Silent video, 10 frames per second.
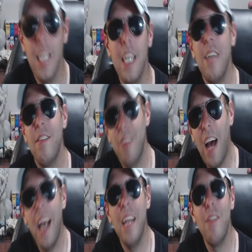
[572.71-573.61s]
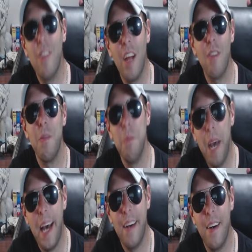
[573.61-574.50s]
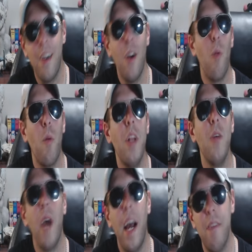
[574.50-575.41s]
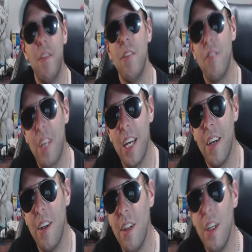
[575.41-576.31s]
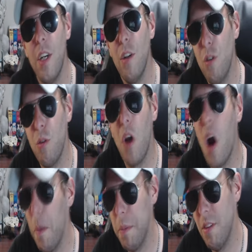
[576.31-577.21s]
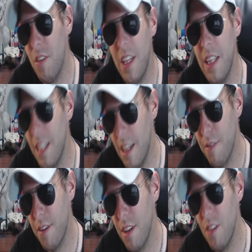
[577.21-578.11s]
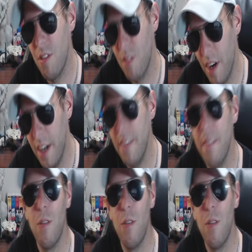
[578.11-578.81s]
Size doesn't matter when you have the skill to compensate the difference, right?